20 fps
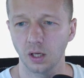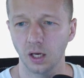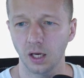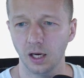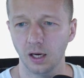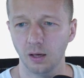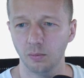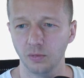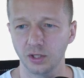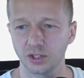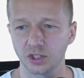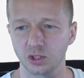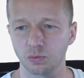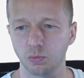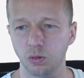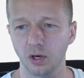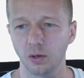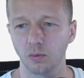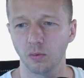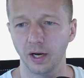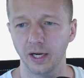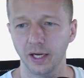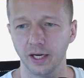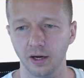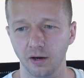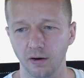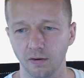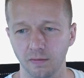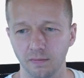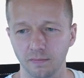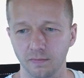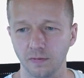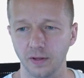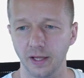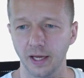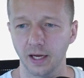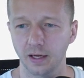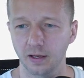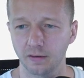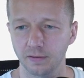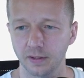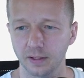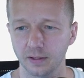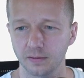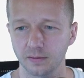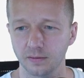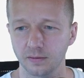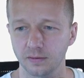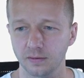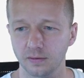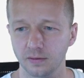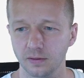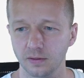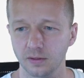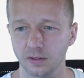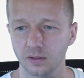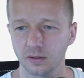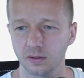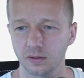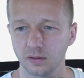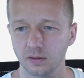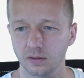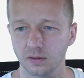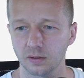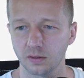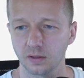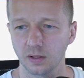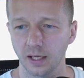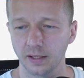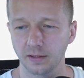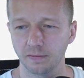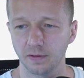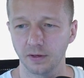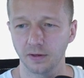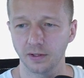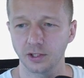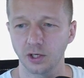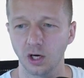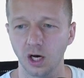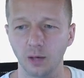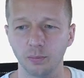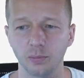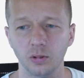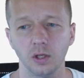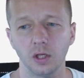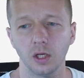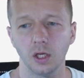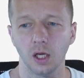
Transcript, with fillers: Um, let's just put it right here for the heck of it at the very top.